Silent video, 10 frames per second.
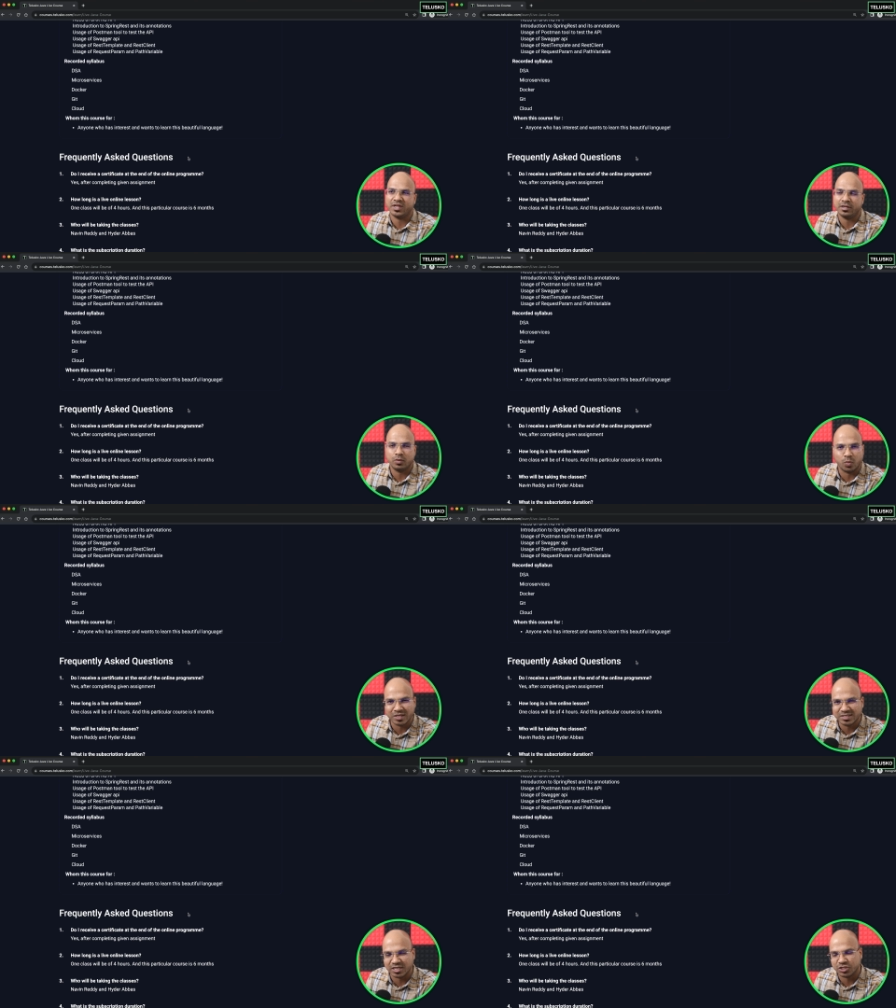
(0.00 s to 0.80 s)
attended
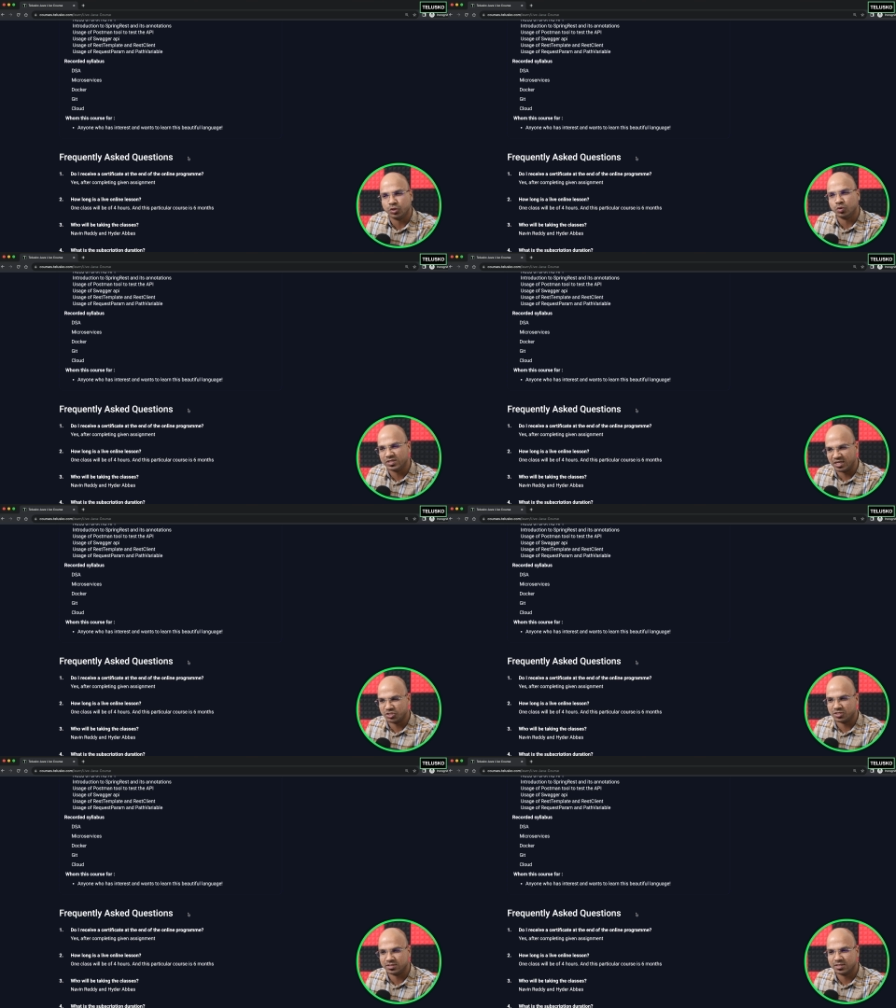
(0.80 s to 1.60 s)
one session, two
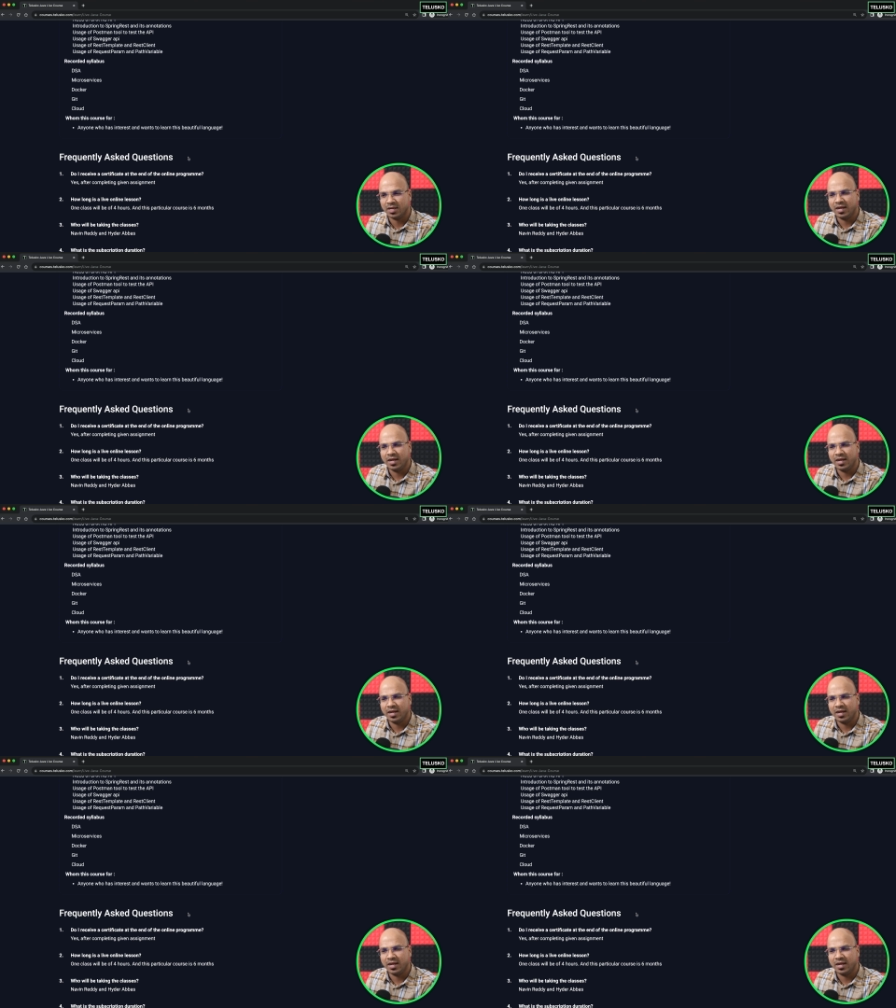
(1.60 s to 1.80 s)
sessions,